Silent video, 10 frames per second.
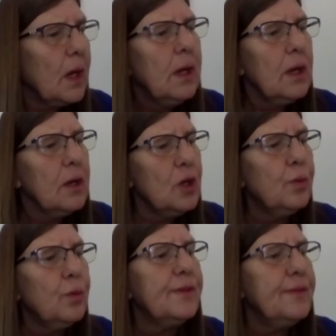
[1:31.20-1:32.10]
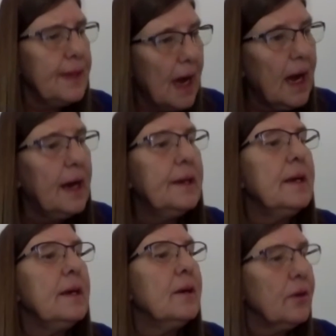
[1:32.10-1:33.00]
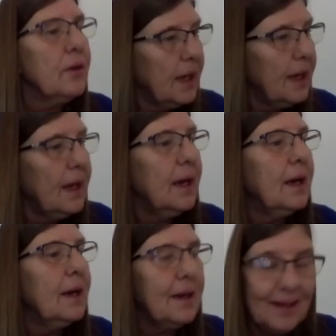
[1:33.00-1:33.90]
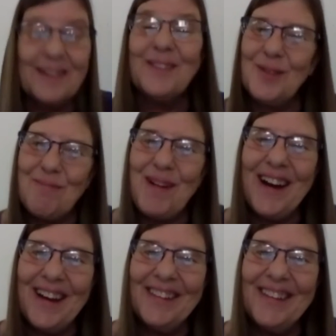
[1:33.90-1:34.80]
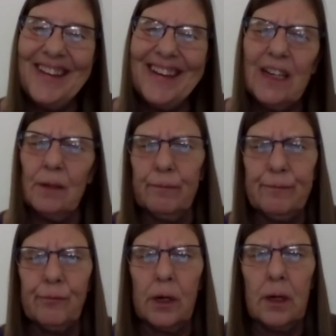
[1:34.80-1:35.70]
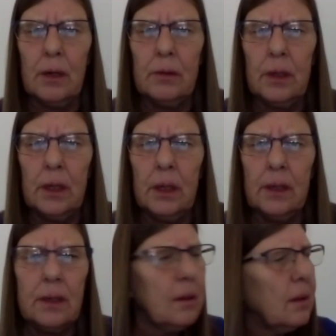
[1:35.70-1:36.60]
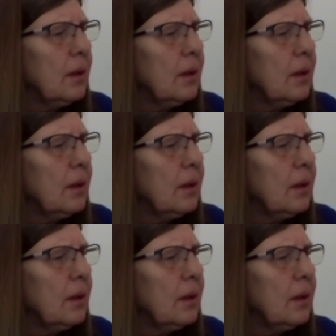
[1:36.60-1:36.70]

She was nodding her head and smiling and frowning